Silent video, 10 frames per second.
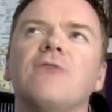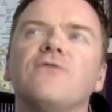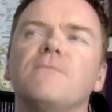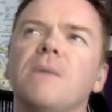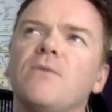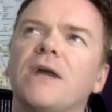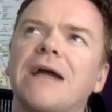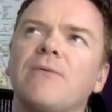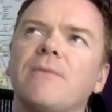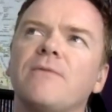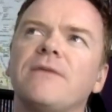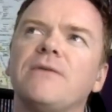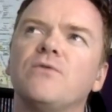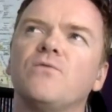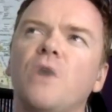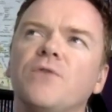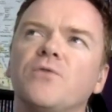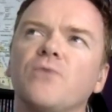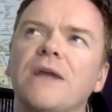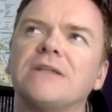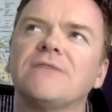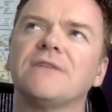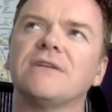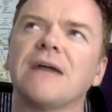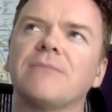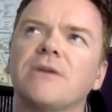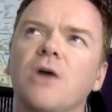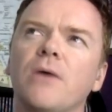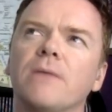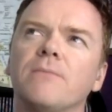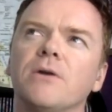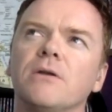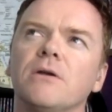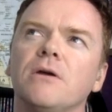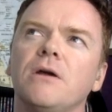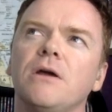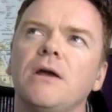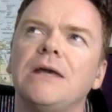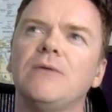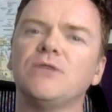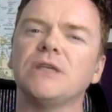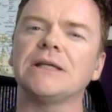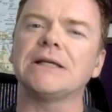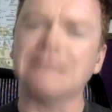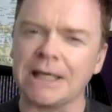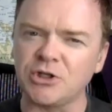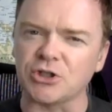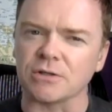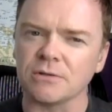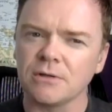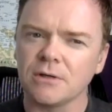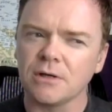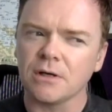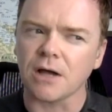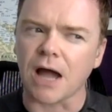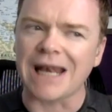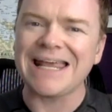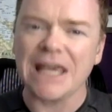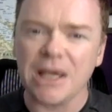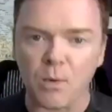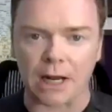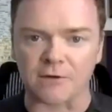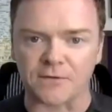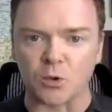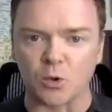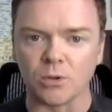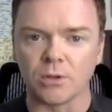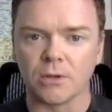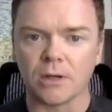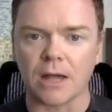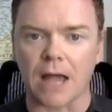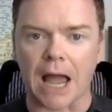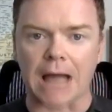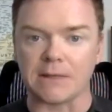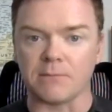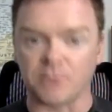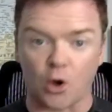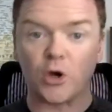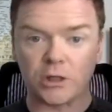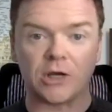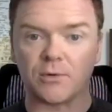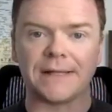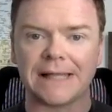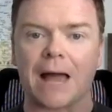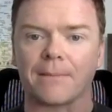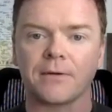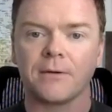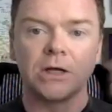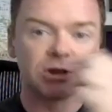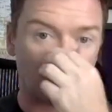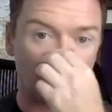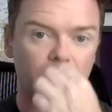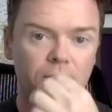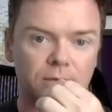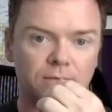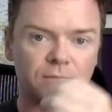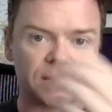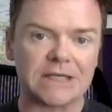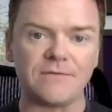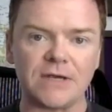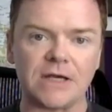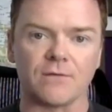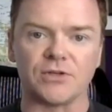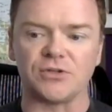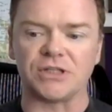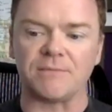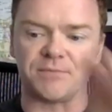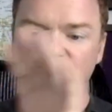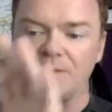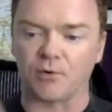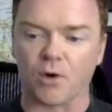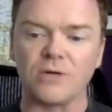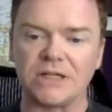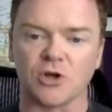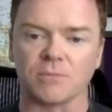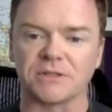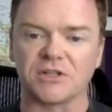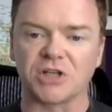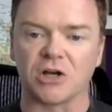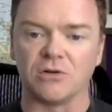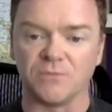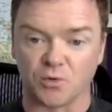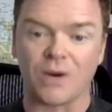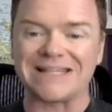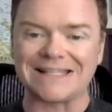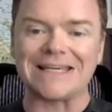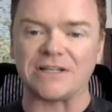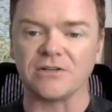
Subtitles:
memory, I can't remember if he would have won the race if he kept going, but he was in contention and he ran out of fuel and earlier in the lap. So from the TV coverage you see Pironi stopped in the tunnel, the race leader